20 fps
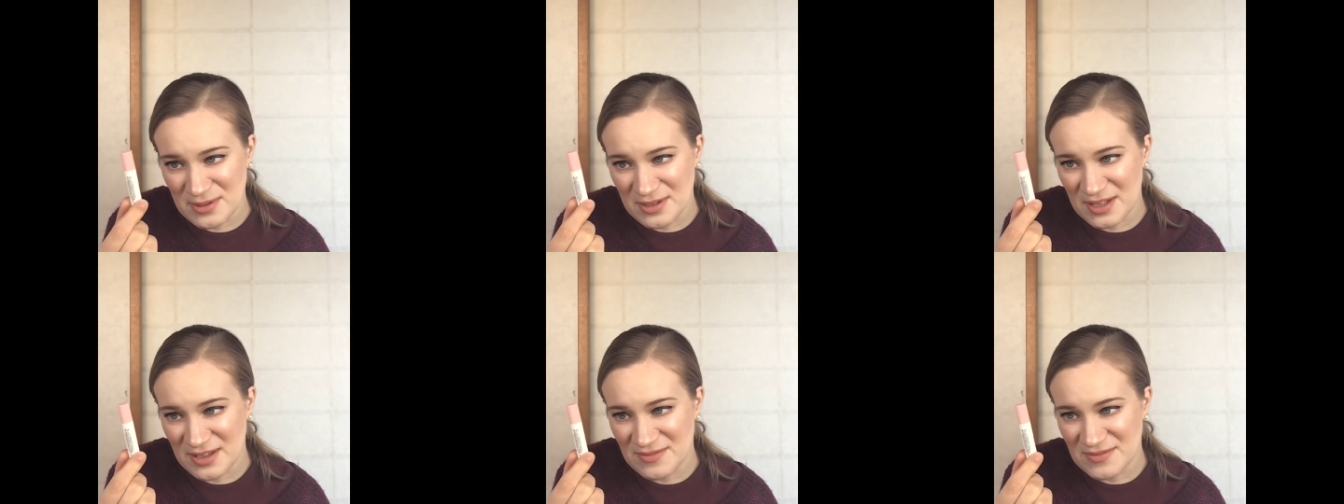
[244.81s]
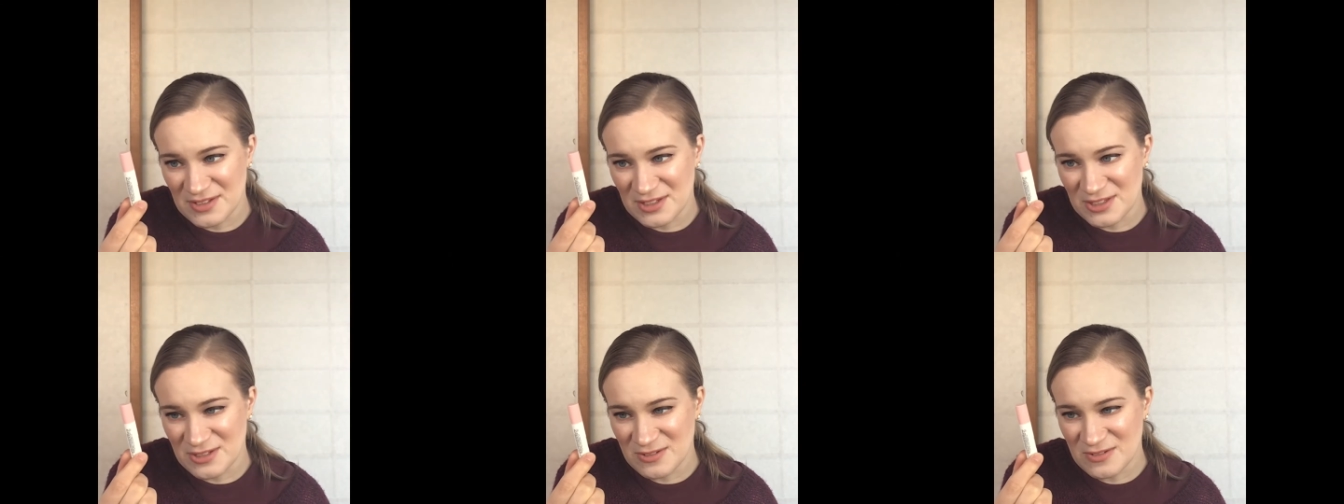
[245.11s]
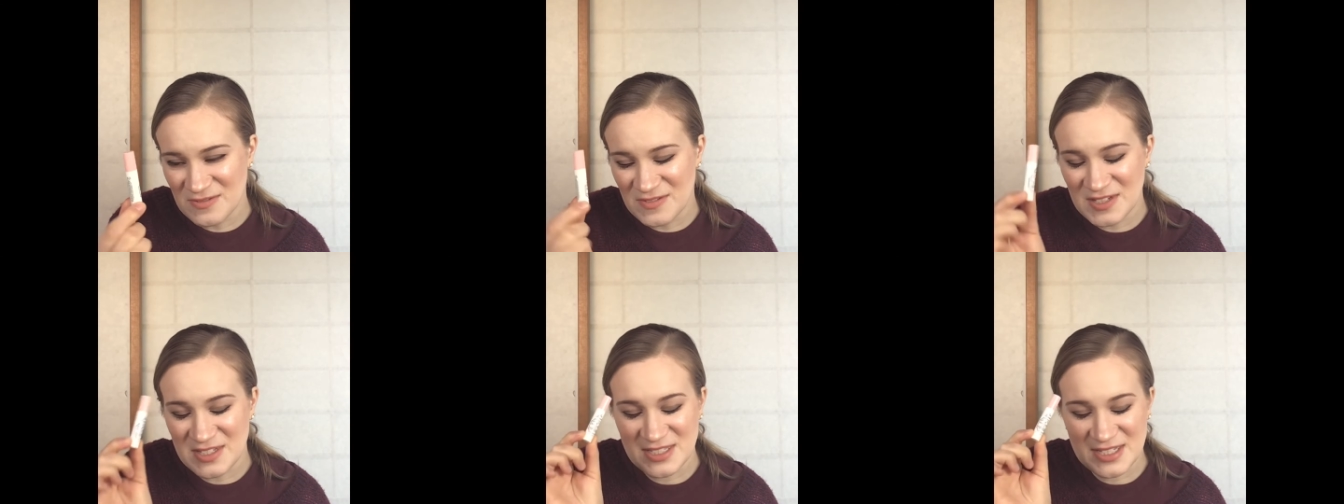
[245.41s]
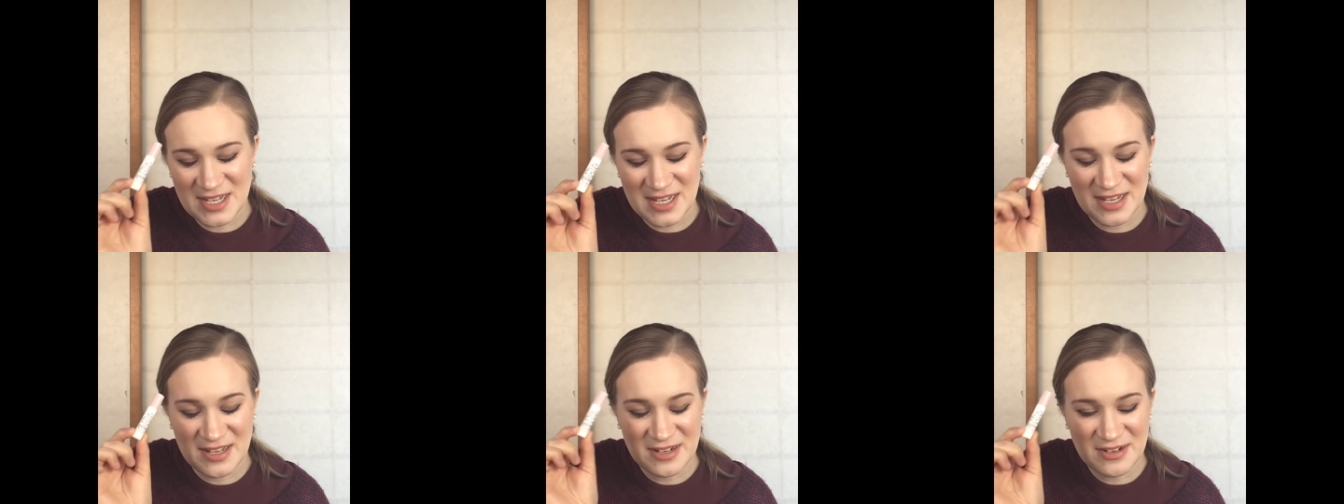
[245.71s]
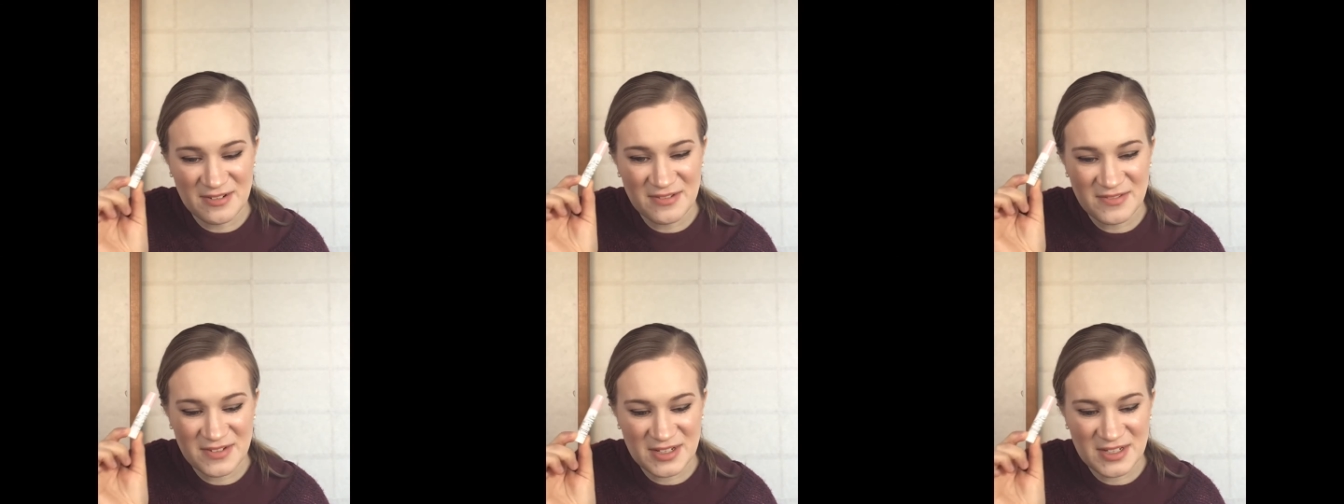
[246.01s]
of the Too Faced
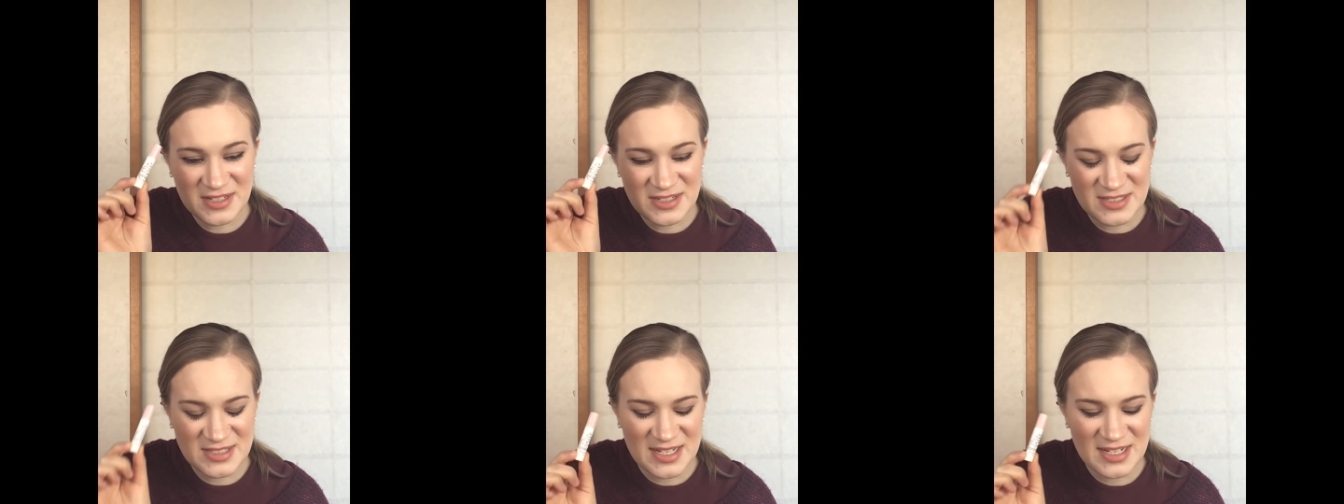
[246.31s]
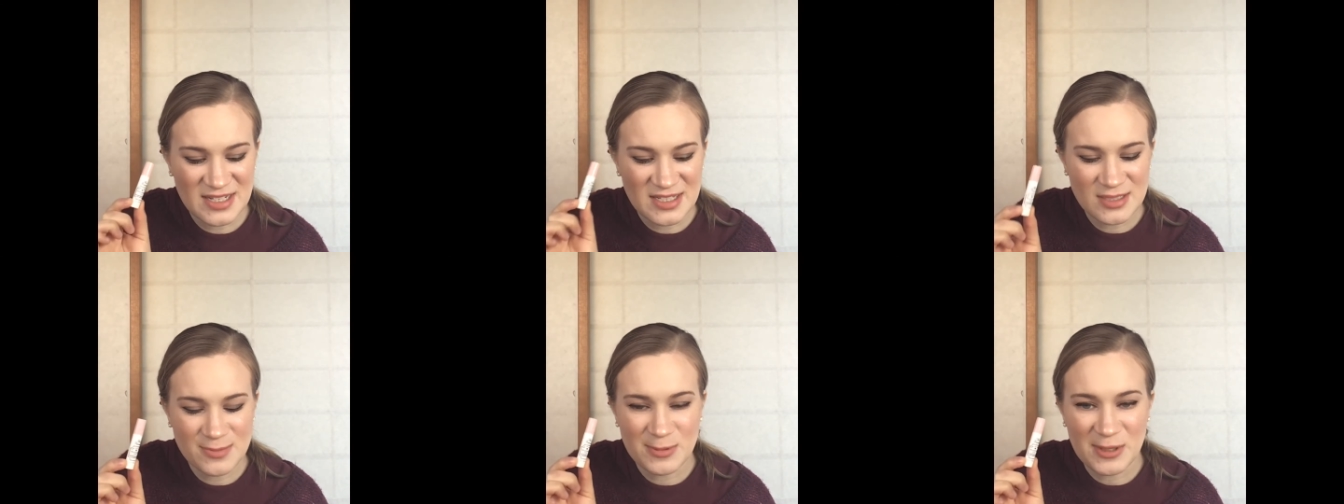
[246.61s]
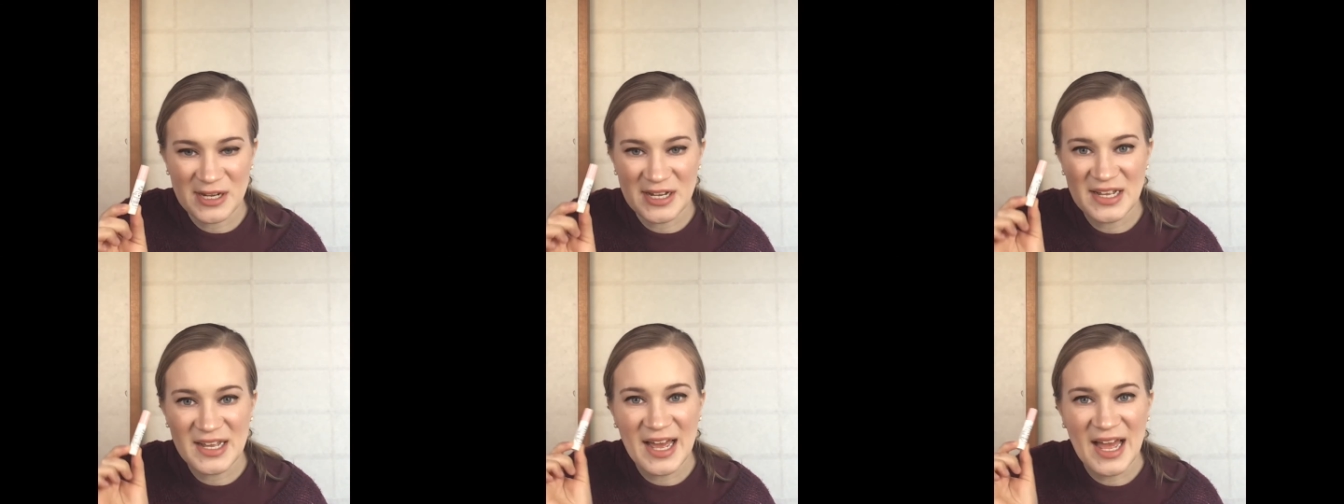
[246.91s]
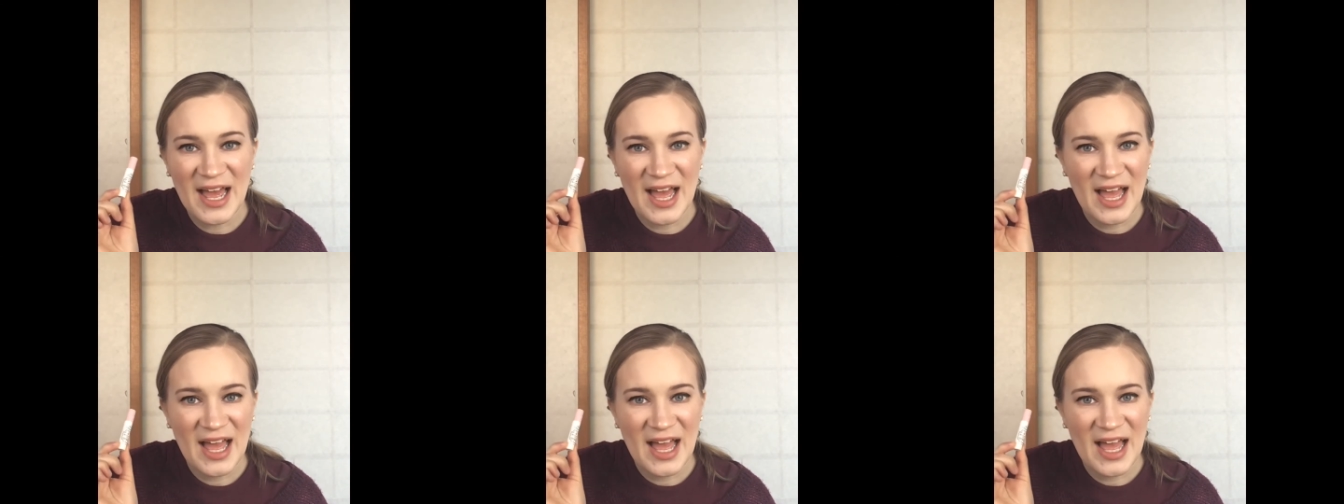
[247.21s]
Hangover setting spray.